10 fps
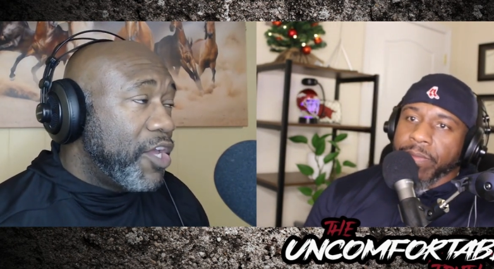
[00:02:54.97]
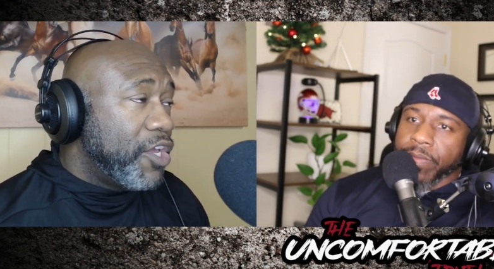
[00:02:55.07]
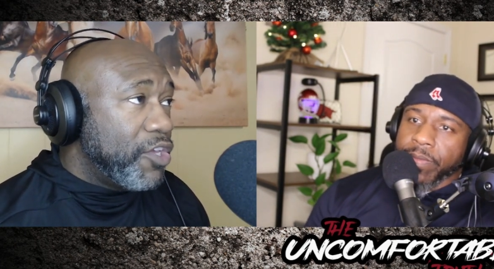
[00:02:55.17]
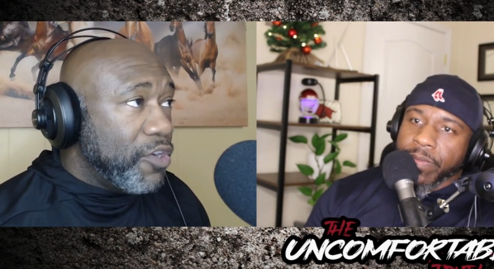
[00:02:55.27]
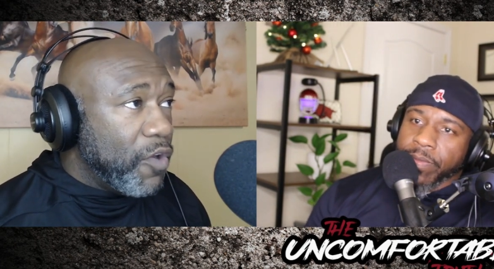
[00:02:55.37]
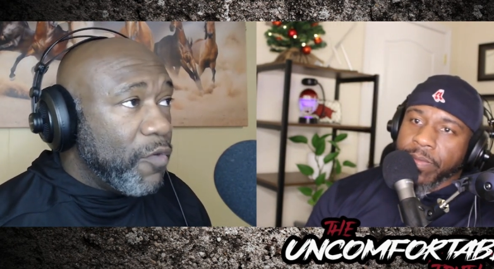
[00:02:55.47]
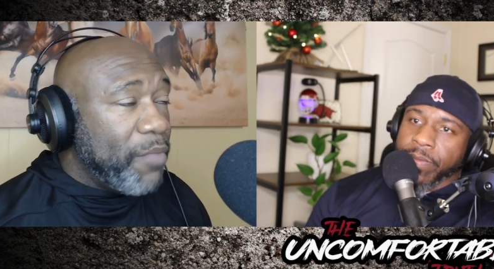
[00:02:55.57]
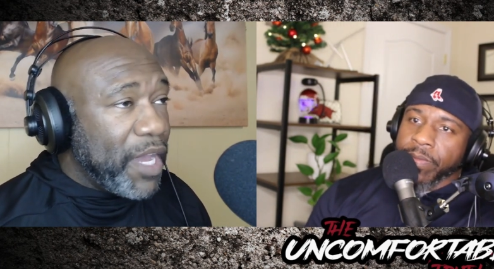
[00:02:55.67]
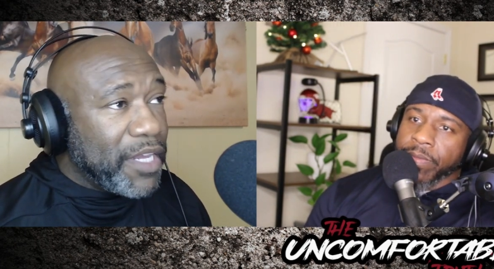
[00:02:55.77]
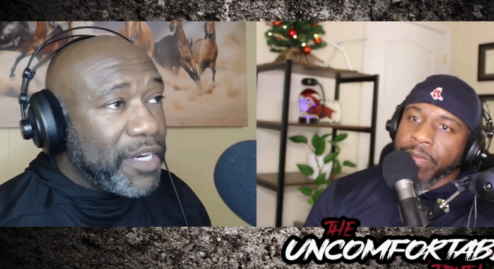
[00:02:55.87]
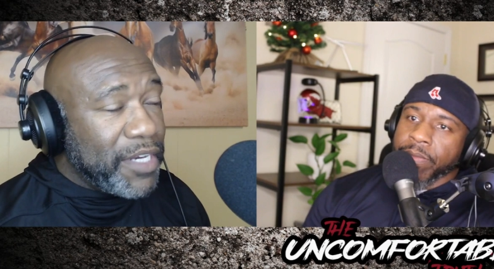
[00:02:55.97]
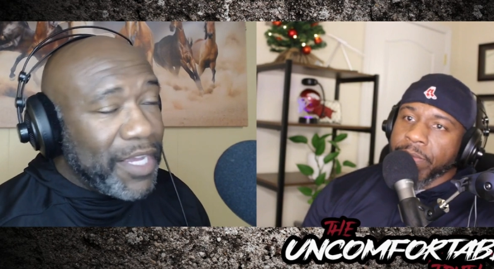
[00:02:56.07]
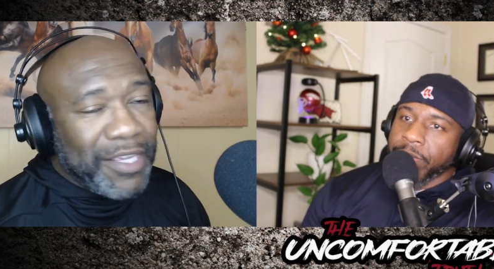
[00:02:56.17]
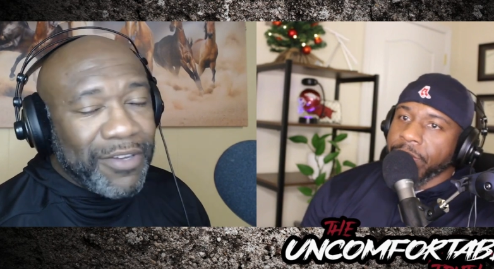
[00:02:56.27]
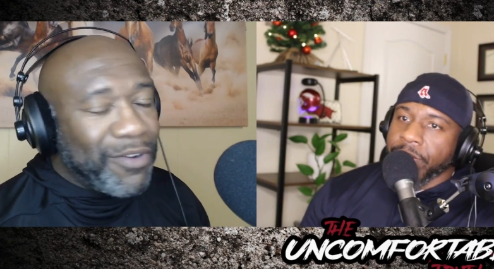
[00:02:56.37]
Speaker 1: you know back in the
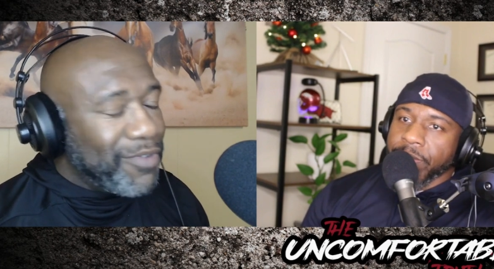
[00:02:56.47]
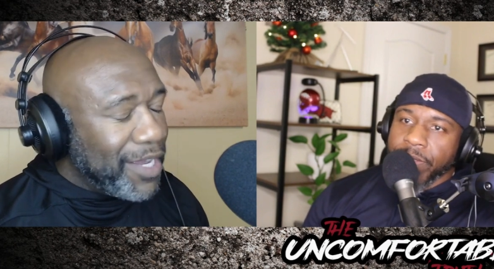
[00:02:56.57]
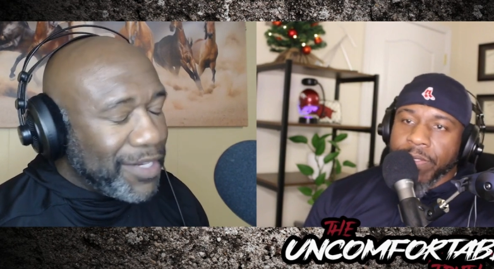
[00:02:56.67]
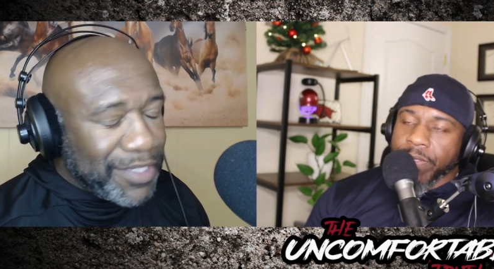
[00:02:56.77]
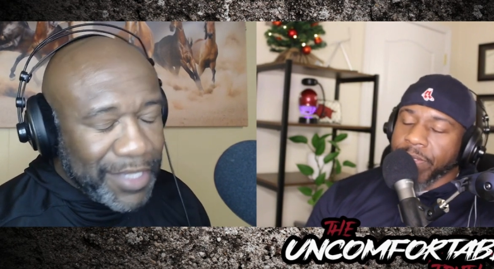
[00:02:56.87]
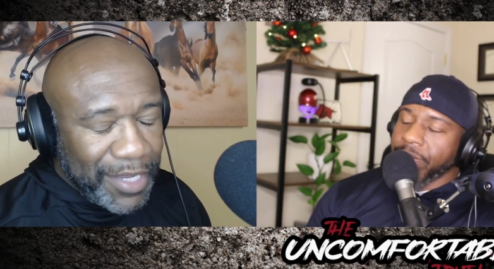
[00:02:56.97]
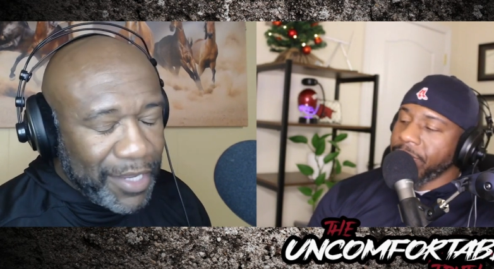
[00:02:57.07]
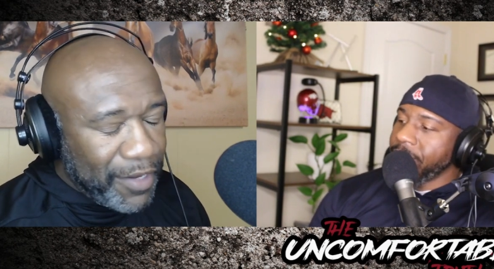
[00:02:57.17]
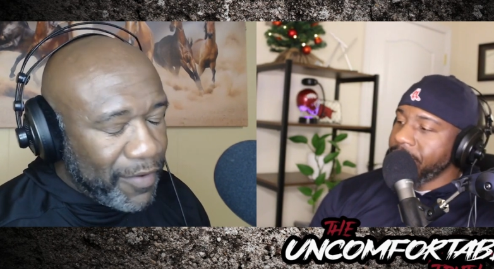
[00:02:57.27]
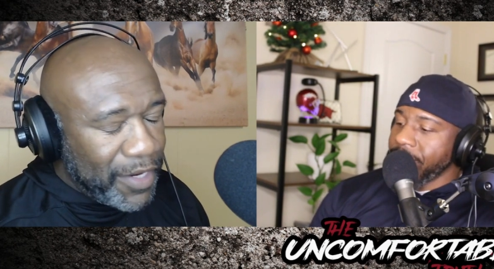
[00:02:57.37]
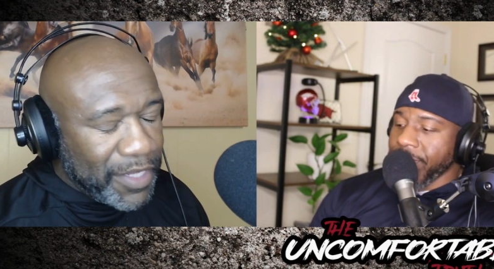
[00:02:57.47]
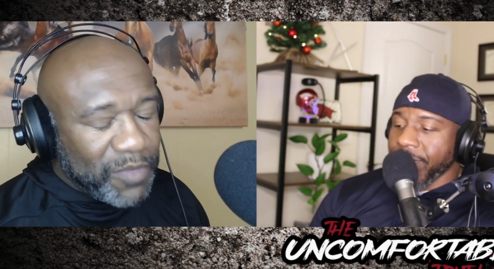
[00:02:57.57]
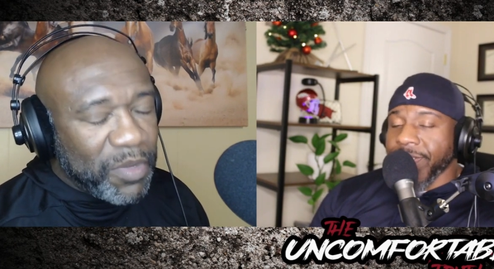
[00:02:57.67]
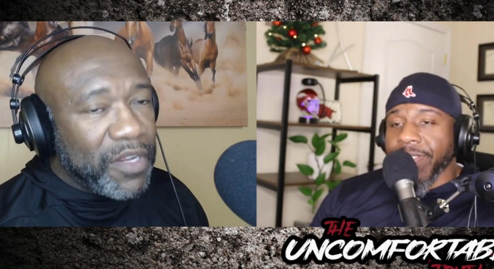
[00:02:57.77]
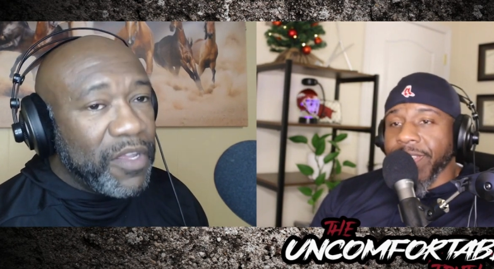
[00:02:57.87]
day you don't like saying hearing this
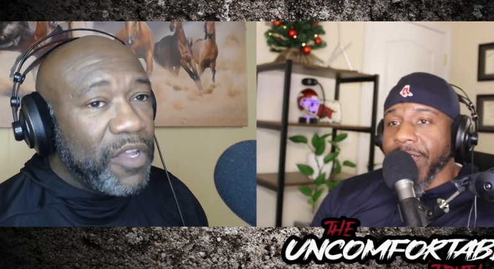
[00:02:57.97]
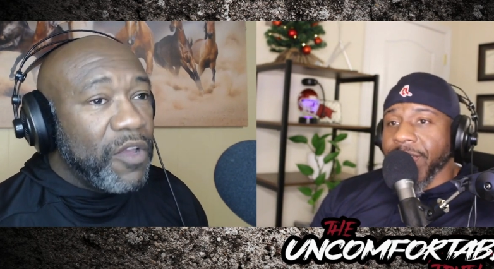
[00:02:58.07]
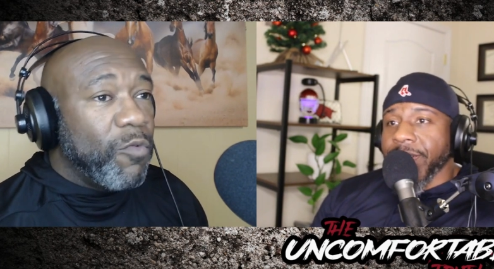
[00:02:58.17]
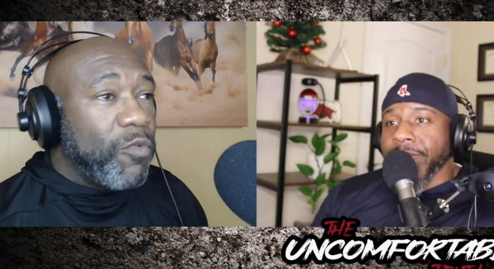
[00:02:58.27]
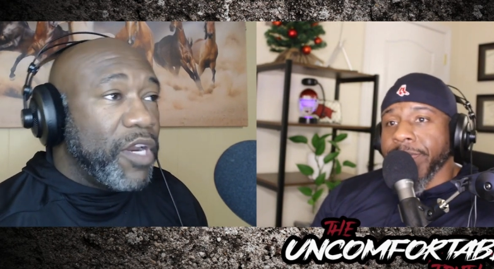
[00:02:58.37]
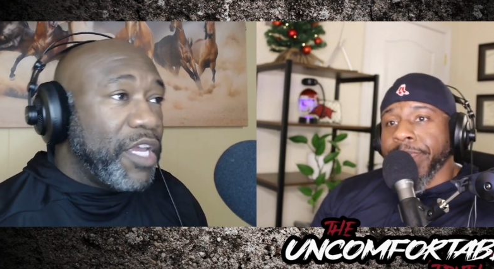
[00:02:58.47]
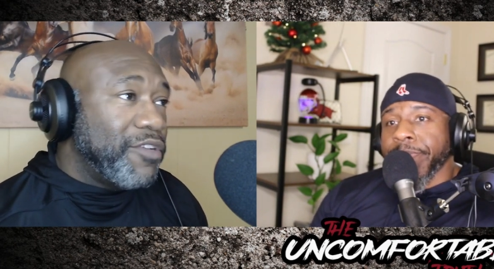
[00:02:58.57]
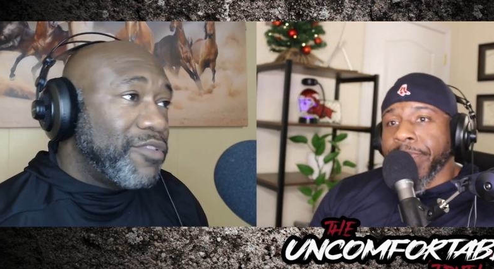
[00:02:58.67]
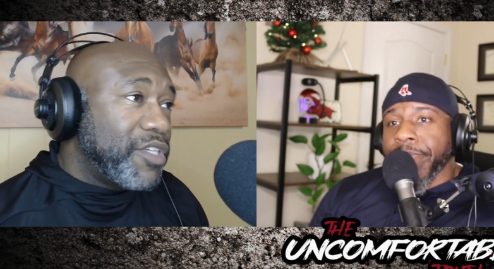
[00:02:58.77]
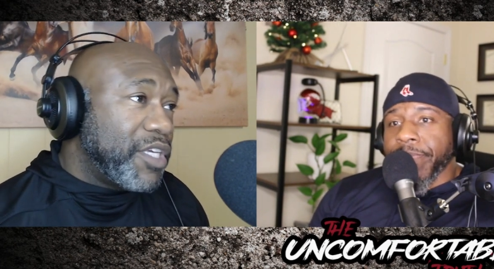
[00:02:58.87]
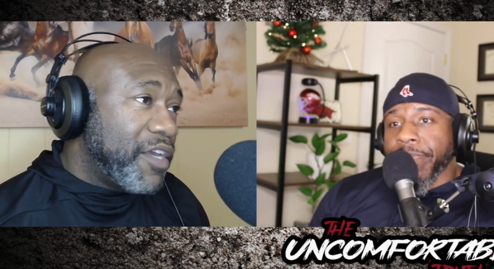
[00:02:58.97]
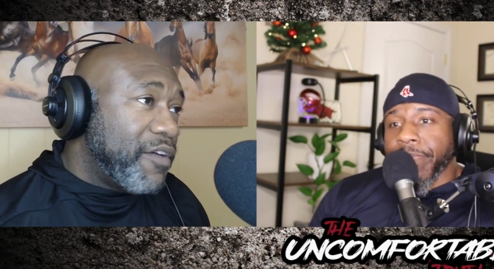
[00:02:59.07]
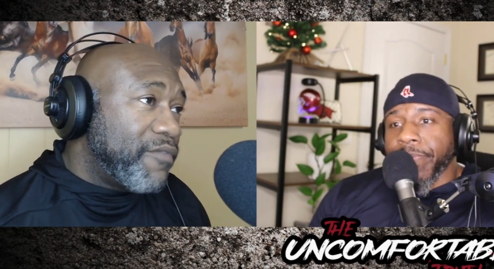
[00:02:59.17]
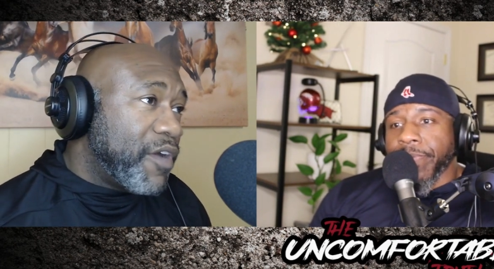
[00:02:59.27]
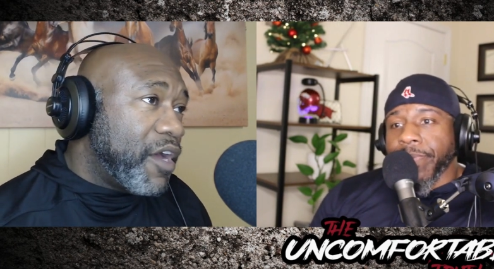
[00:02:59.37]
but when they used to
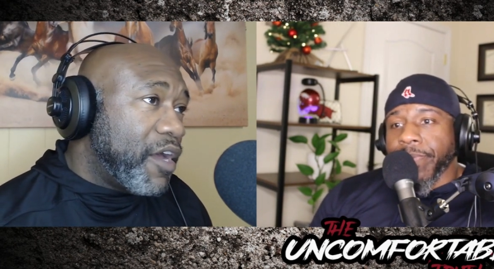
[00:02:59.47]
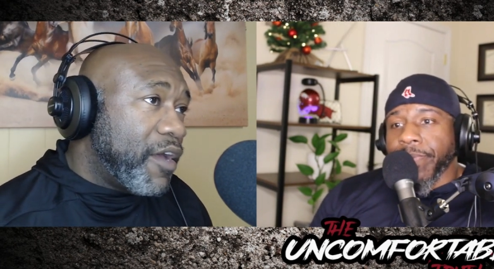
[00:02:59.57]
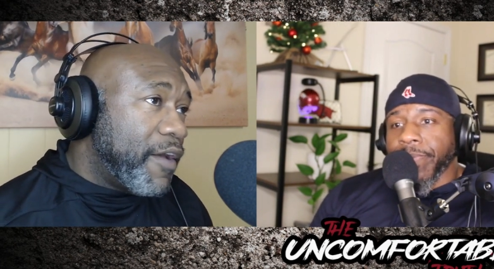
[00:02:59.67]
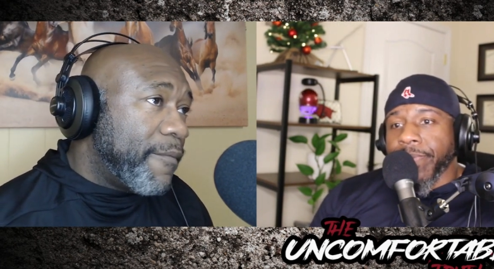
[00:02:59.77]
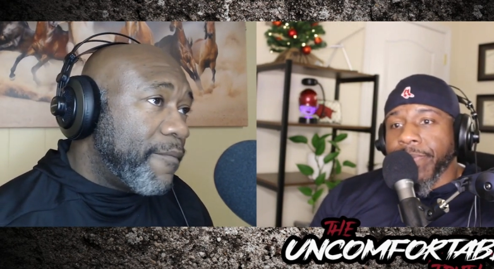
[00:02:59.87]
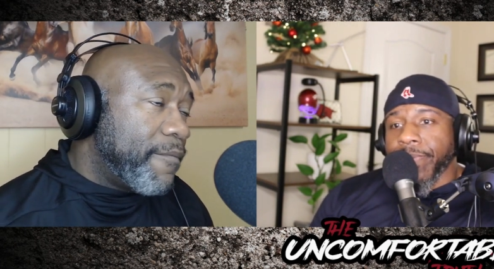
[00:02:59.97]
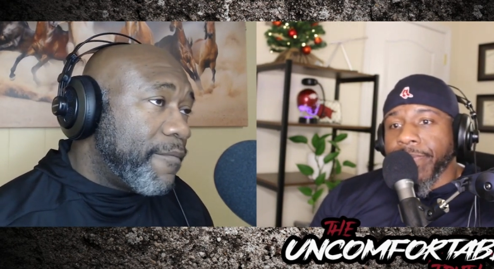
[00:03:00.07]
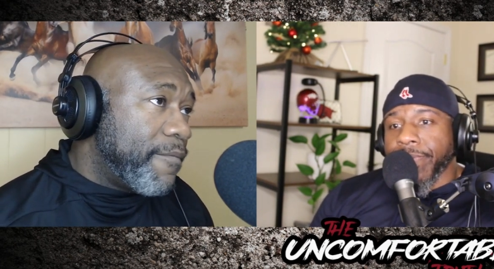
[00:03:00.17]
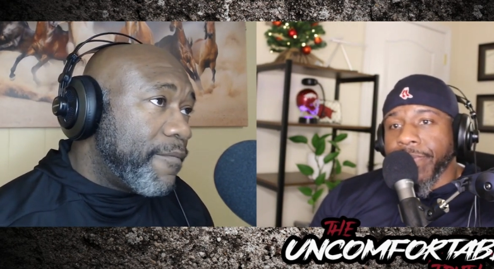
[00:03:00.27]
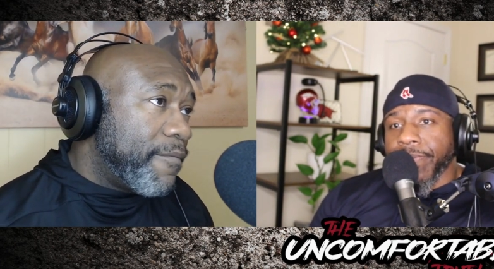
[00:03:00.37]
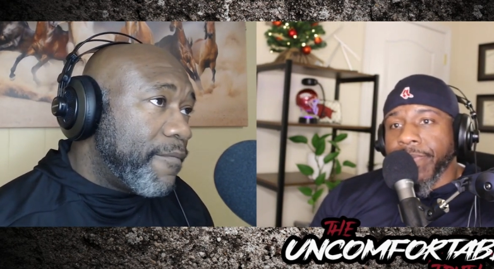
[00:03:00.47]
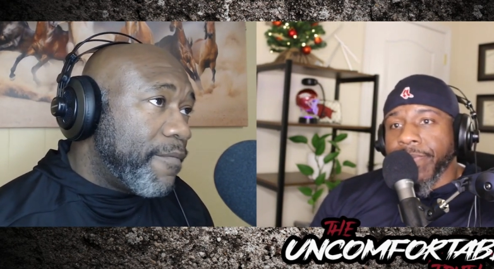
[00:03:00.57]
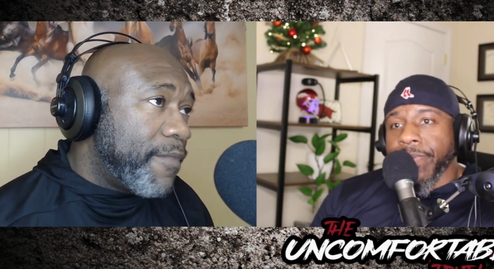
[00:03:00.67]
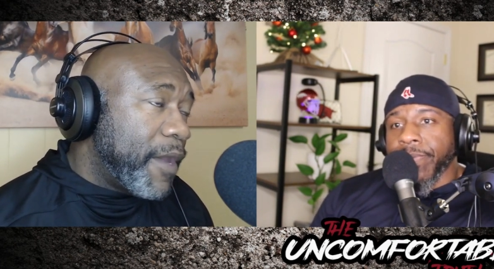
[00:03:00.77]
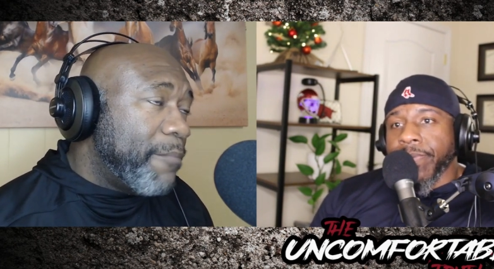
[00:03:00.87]
give a uh,
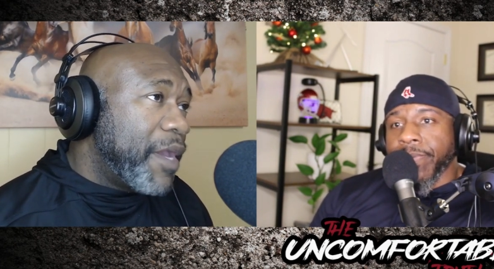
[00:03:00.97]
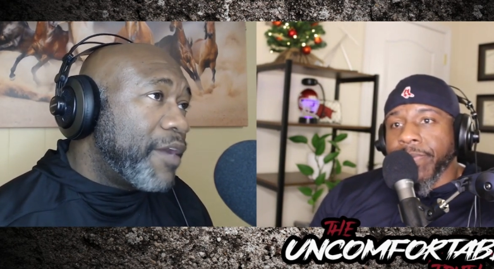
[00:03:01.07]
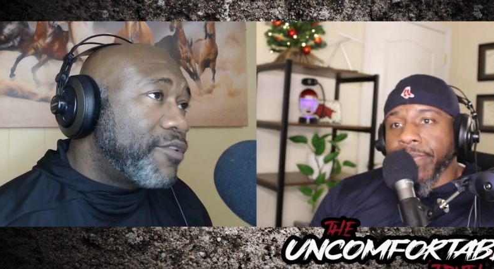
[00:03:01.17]
a better